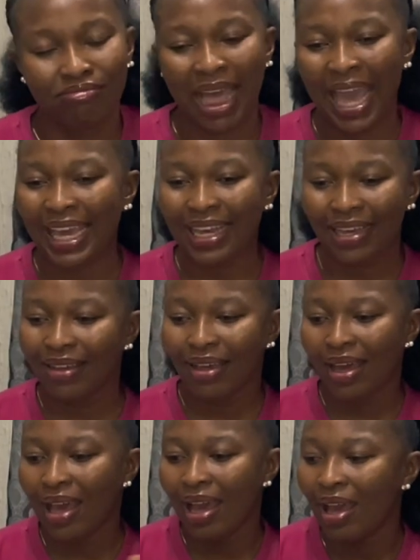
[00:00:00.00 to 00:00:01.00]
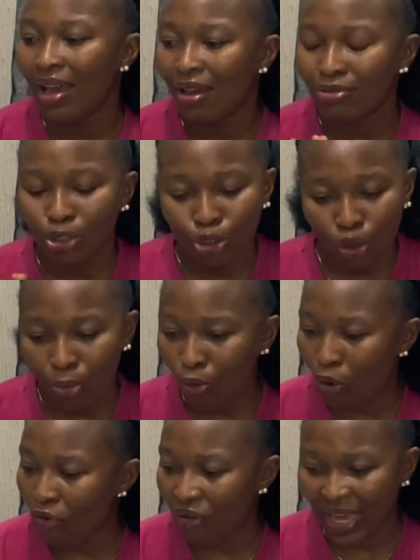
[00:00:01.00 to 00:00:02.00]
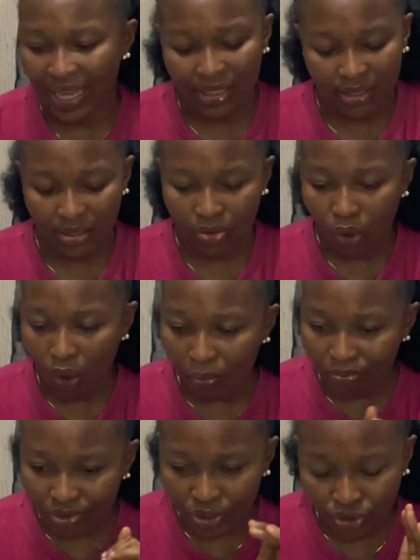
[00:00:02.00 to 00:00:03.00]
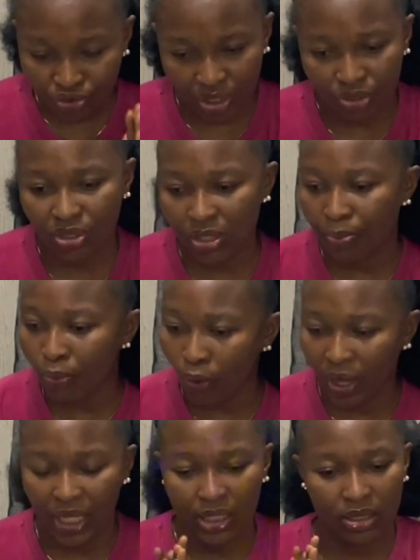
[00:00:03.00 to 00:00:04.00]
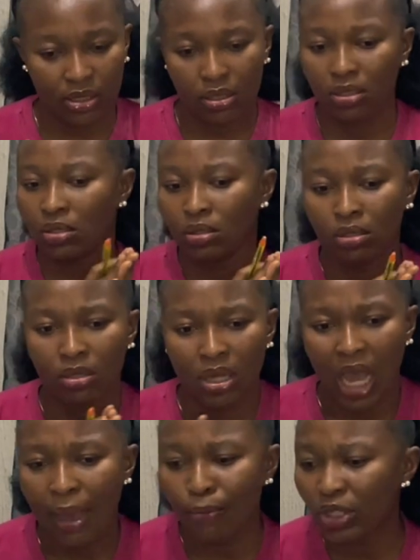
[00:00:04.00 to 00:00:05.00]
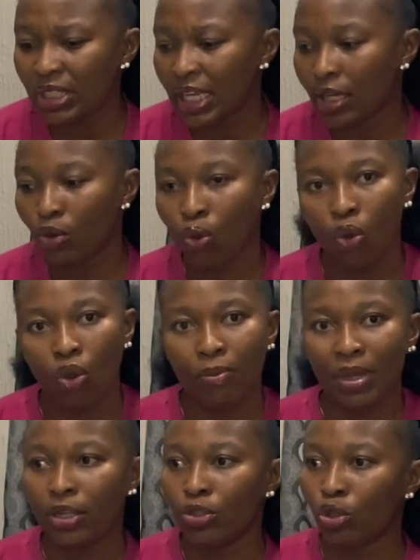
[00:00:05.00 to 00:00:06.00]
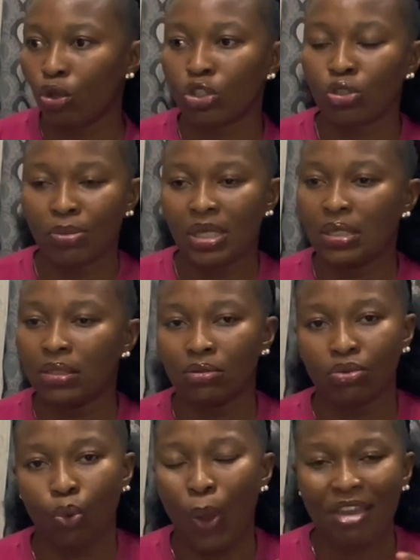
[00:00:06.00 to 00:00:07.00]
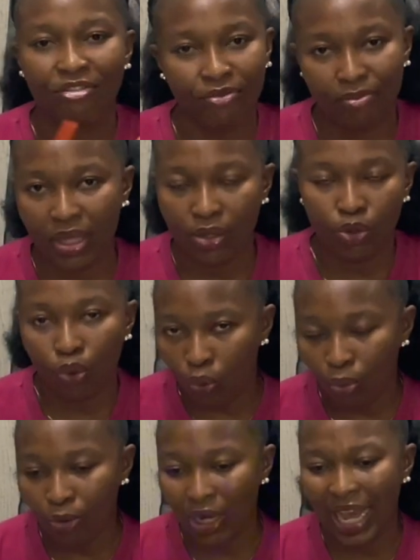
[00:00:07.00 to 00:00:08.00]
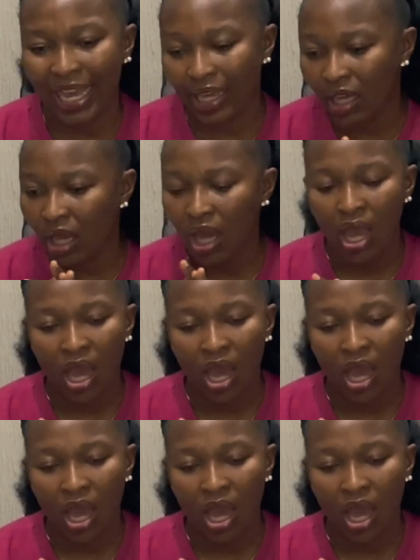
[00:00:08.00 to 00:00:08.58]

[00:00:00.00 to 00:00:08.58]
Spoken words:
Like, just come correct. Come straight to the point. I'm not saying, oh, maybe you talk to me, wife me. No, but like,